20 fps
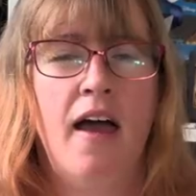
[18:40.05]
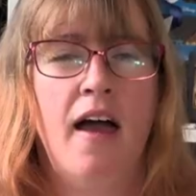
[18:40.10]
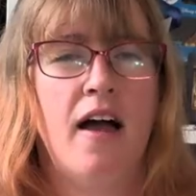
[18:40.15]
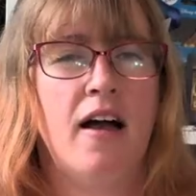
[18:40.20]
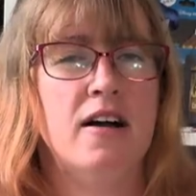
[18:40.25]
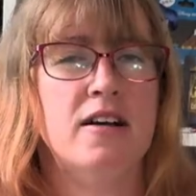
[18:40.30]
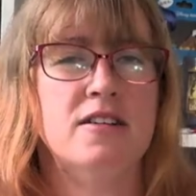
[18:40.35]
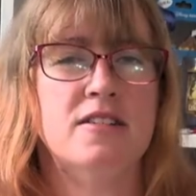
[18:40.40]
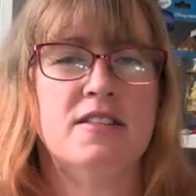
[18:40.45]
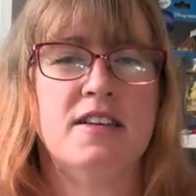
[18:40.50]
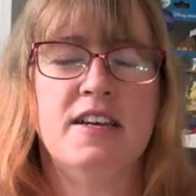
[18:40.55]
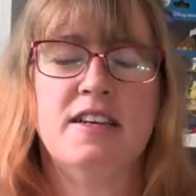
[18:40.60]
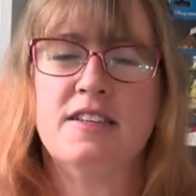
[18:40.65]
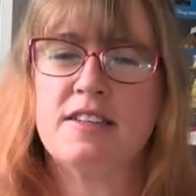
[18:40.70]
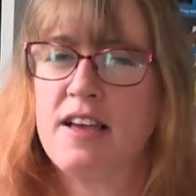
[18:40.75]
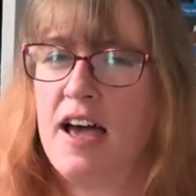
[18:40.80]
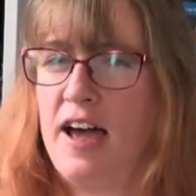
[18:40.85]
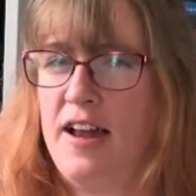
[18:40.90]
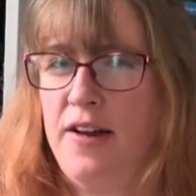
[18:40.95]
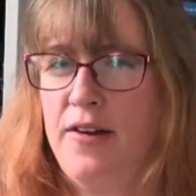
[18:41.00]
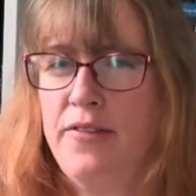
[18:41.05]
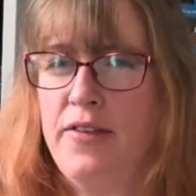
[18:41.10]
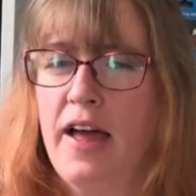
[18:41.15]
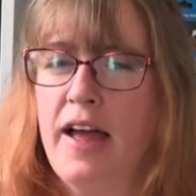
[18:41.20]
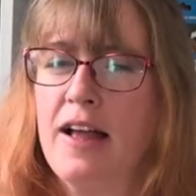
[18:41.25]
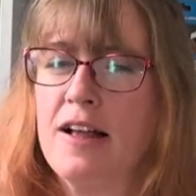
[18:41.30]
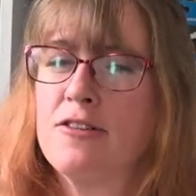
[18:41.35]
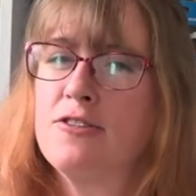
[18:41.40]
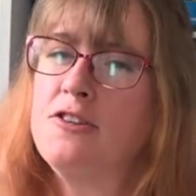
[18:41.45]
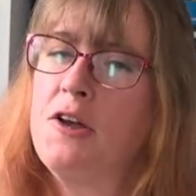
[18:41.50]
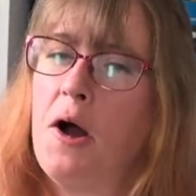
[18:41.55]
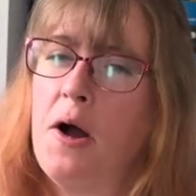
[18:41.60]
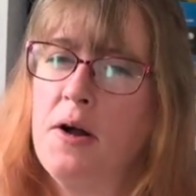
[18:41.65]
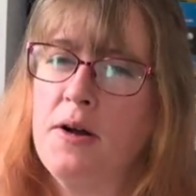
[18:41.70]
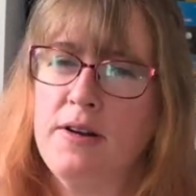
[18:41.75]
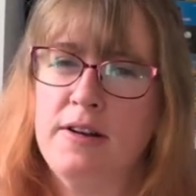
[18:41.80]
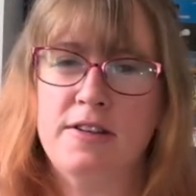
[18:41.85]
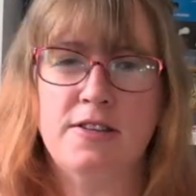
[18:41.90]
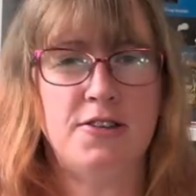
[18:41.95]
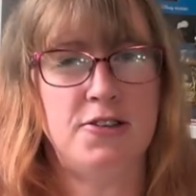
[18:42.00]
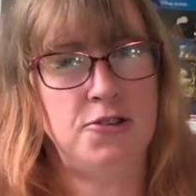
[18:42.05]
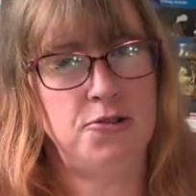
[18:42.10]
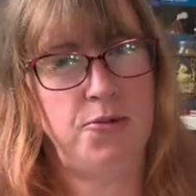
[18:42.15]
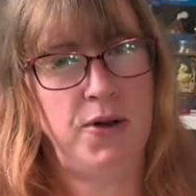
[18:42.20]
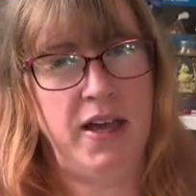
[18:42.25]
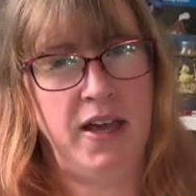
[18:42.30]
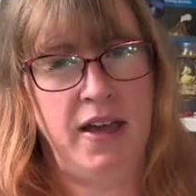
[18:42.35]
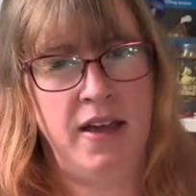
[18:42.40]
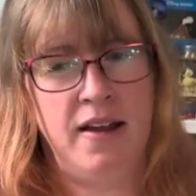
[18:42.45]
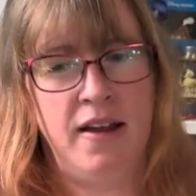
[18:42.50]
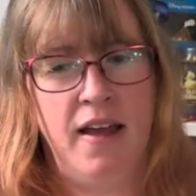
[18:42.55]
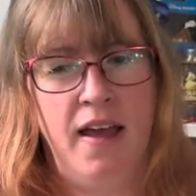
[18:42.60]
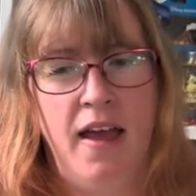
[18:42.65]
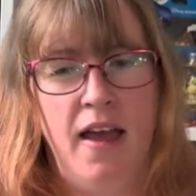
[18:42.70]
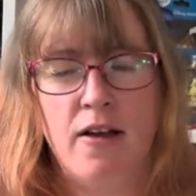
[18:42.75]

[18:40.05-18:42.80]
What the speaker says: It tastes kind of like tart and sweet,